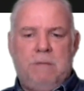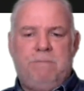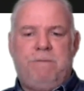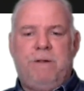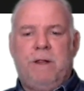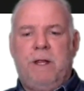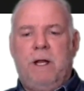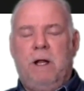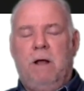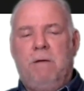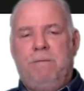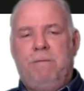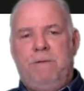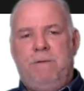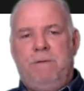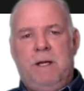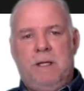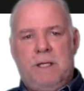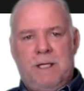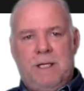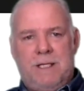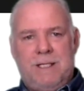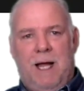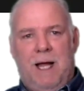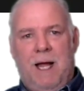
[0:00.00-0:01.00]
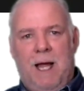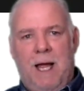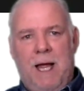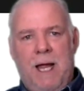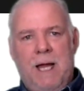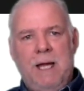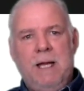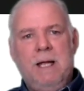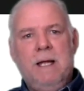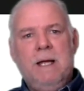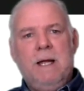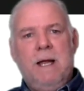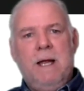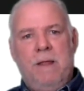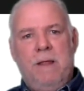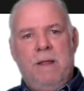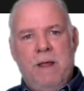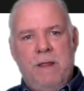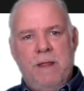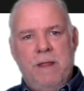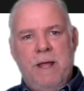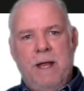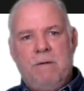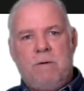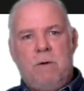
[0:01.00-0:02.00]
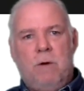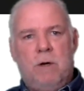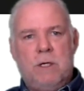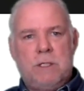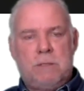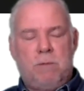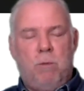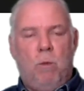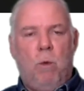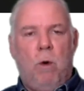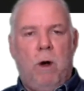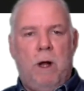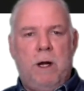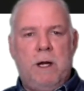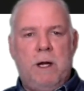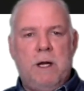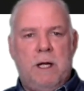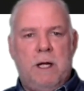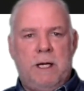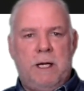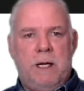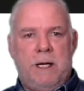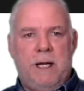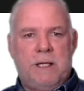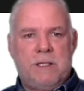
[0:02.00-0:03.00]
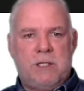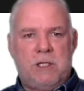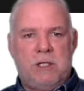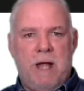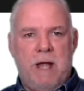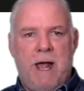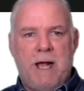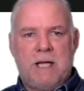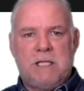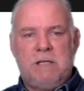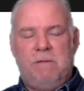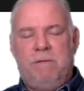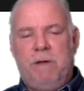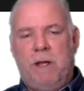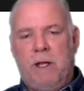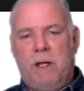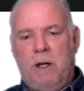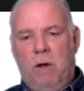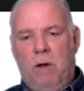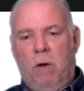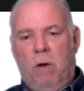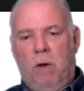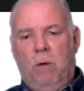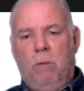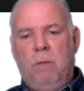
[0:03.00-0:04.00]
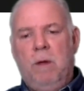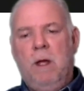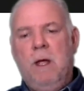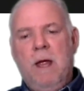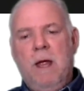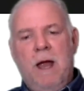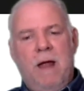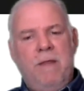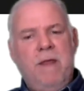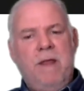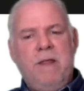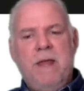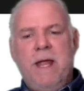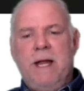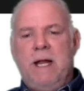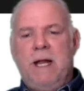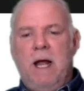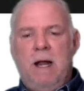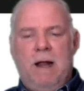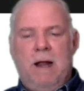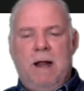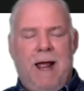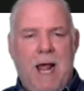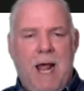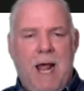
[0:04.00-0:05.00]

Philadelphia in the tie, and then they, of course, won against Jacksonville at home. And then they got